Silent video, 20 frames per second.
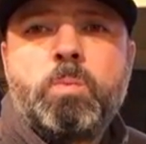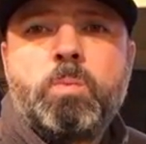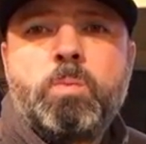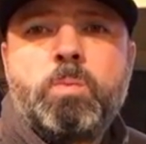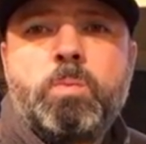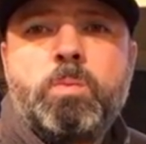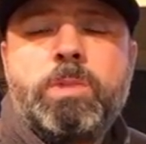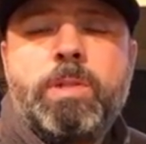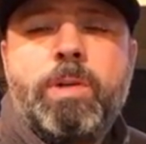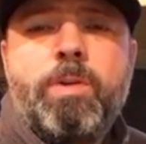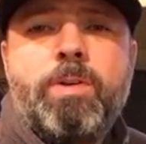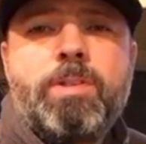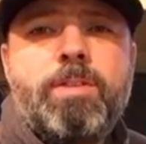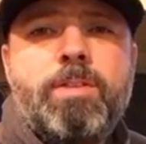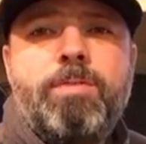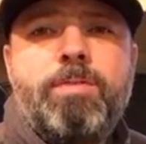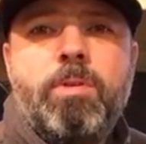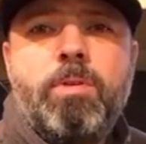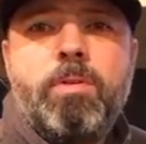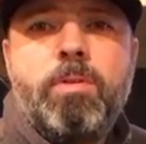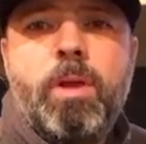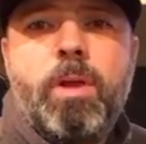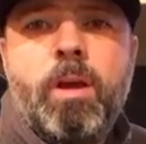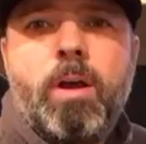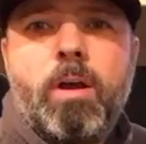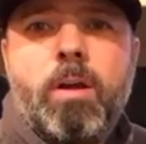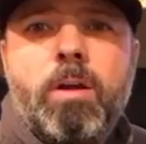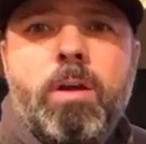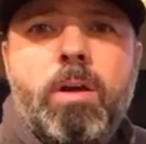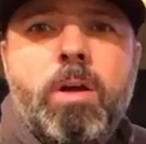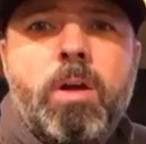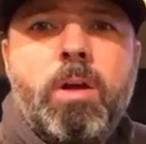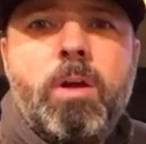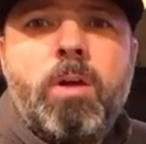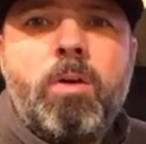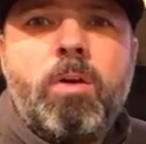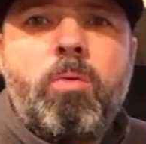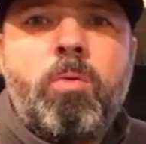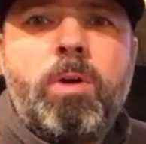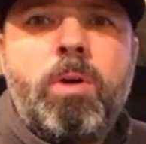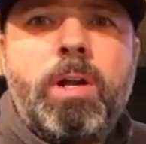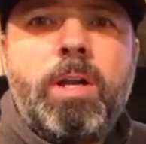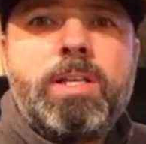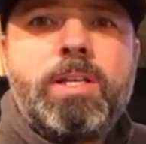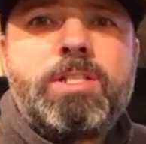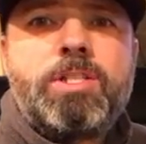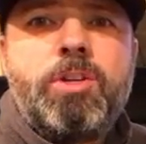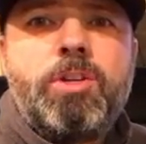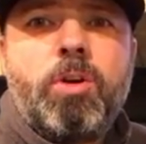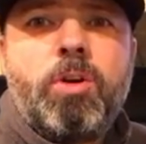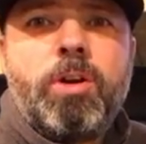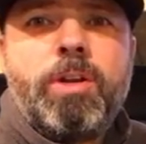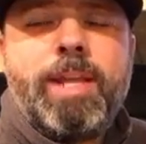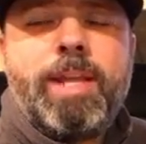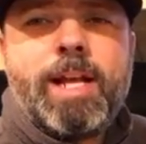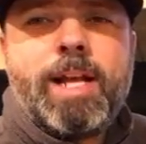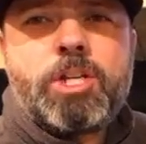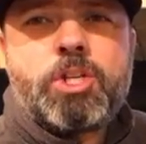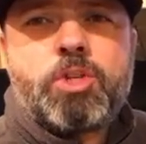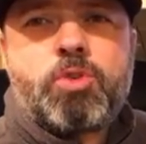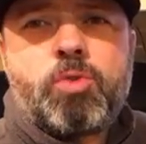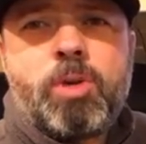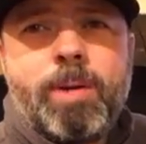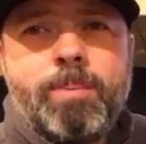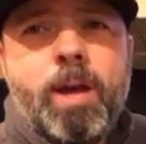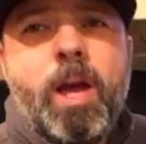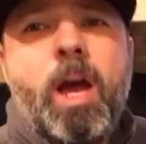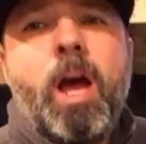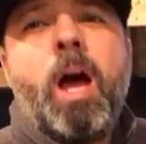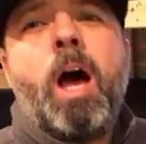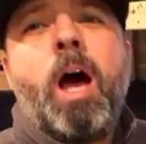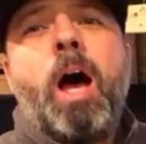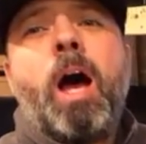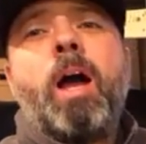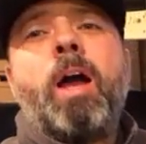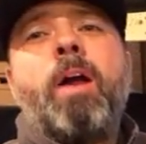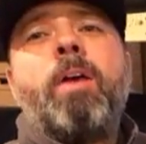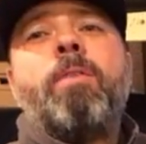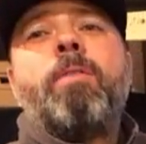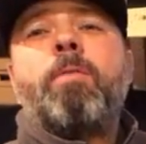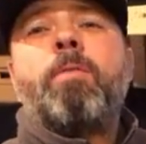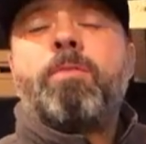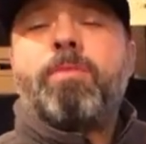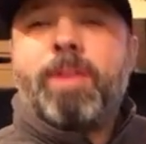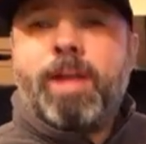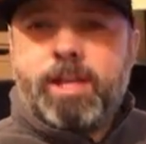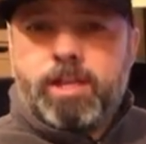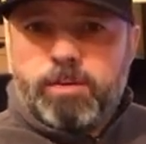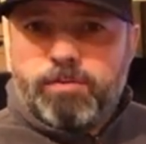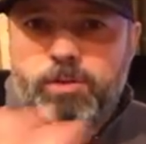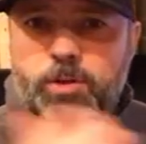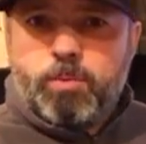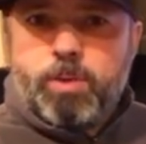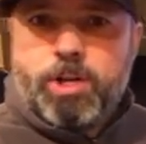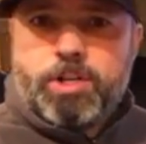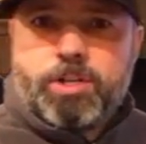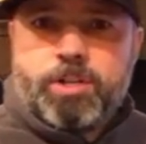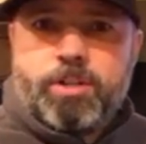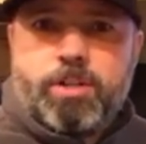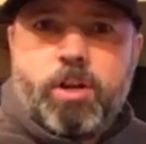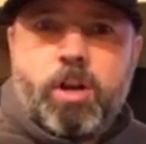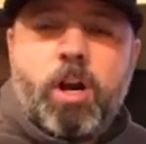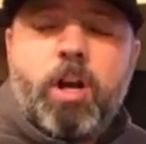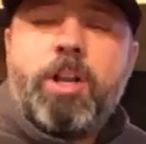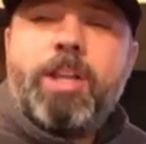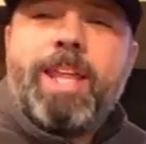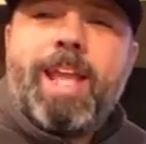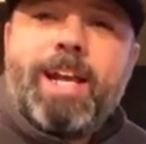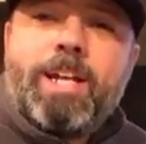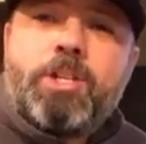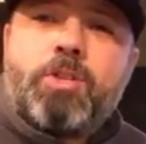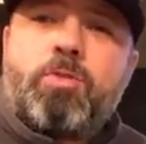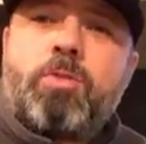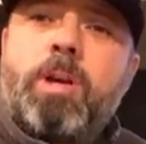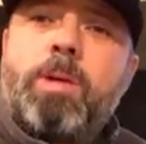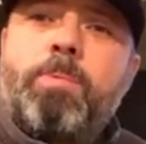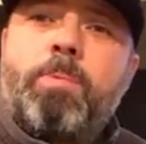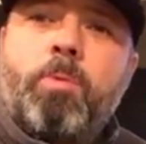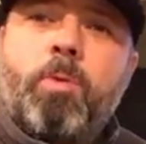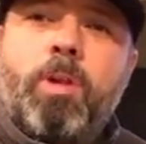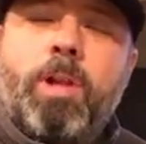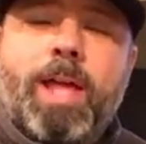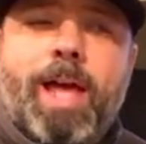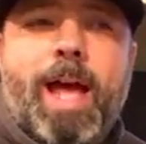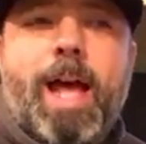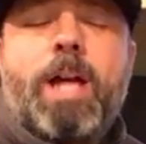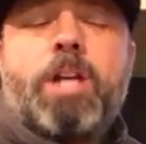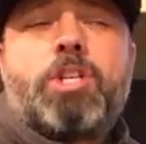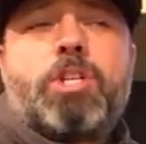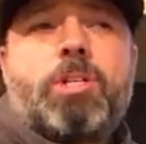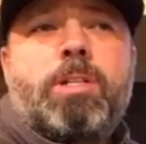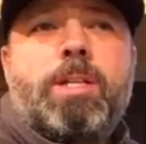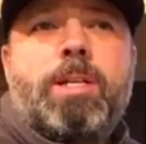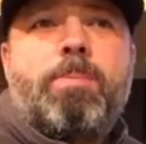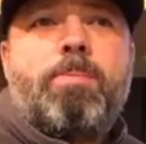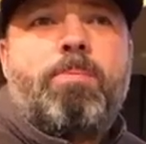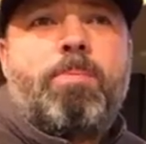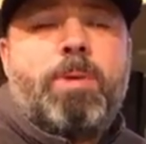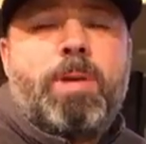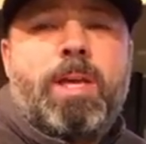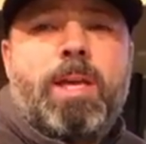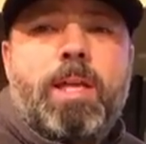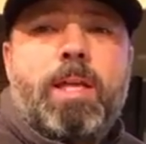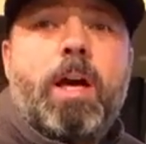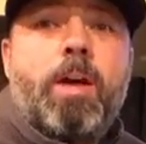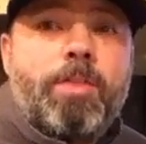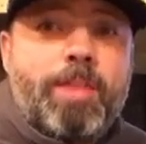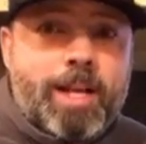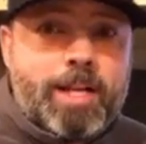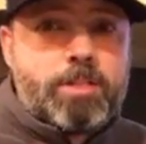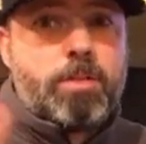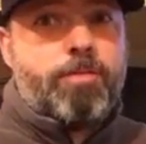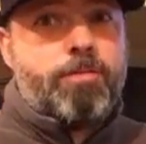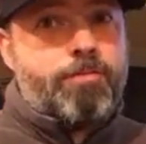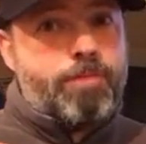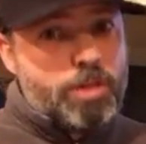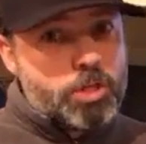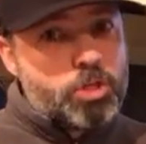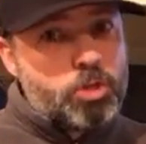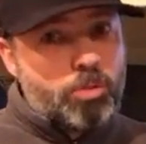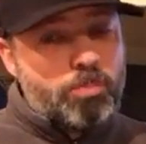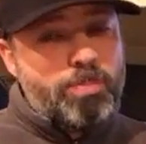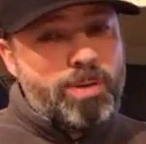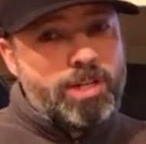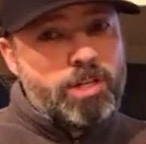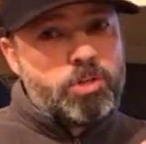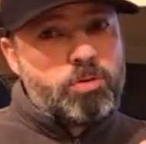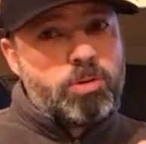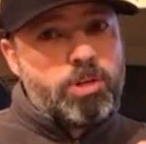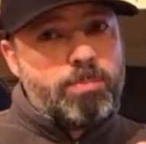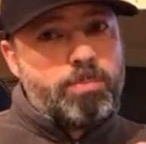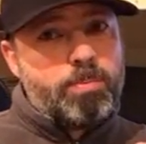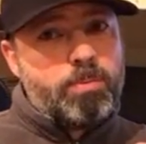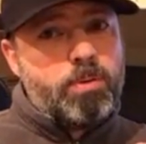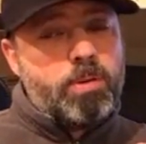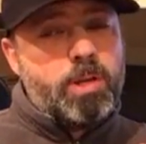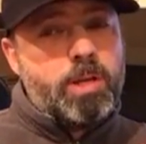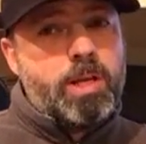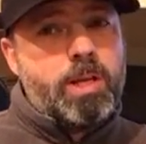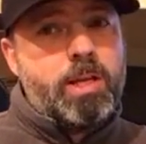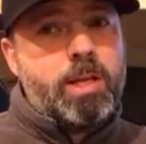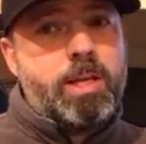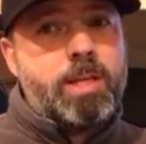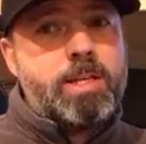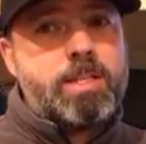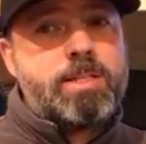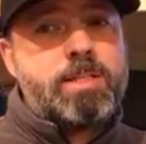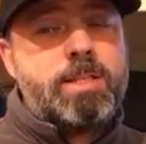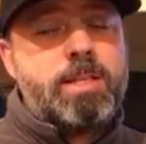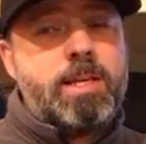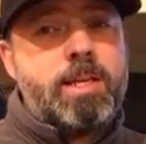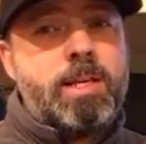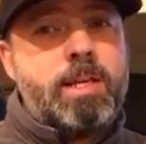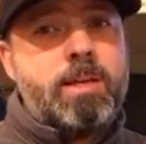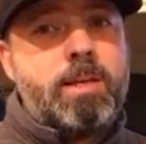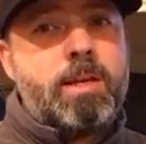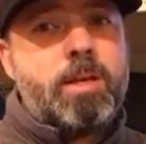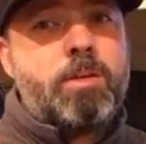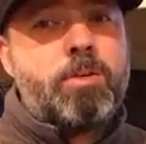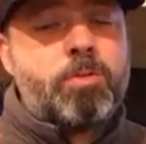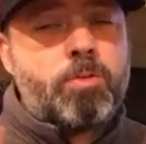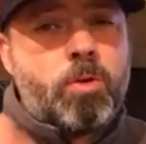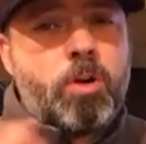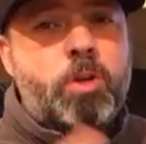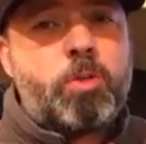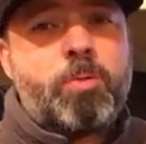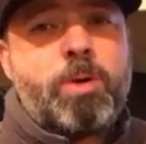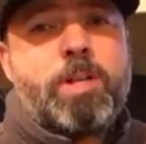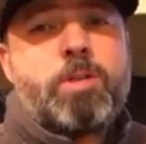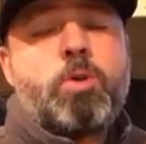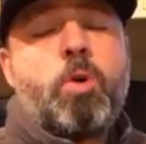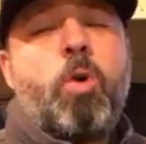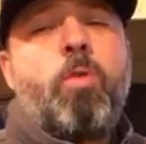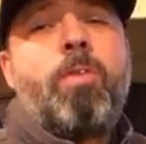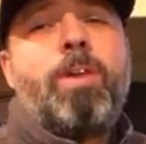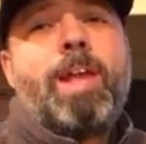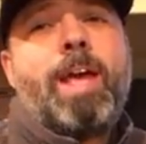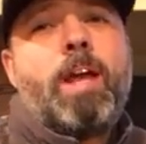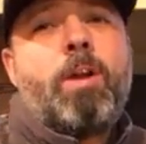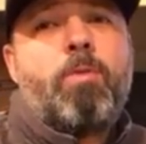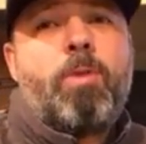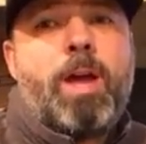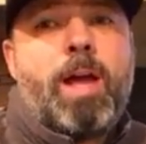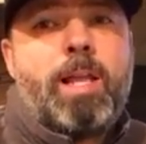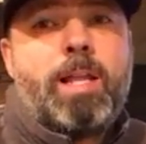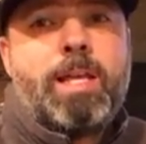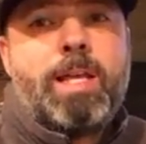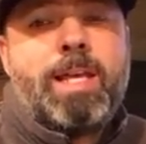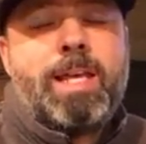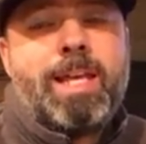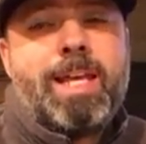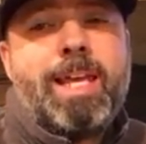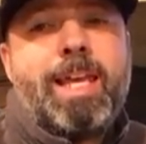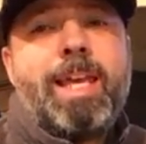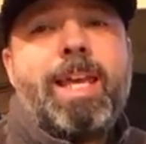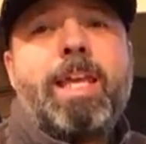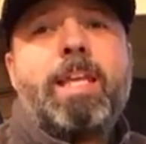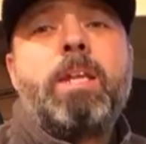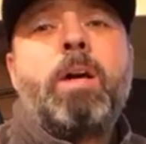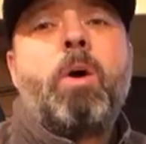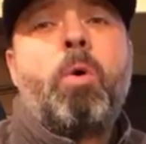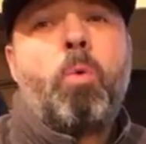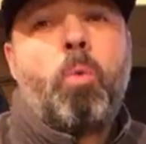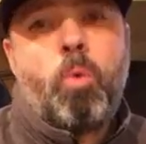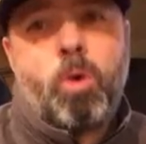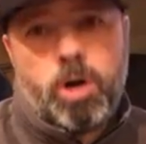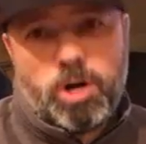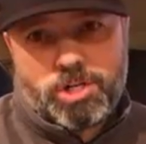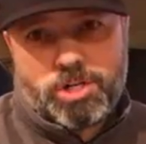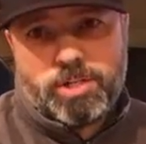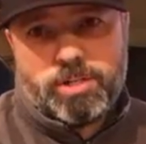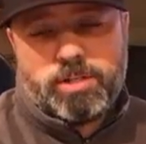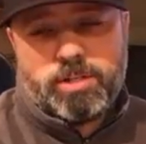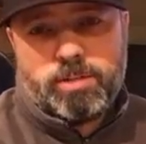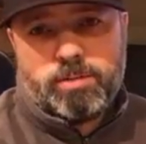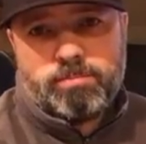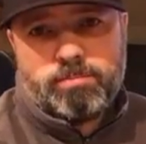There was a few there. What is your next trip? Thank you for the question. Our next trip will actually be, next official big trip is the Northwest Overland Rally in Washington.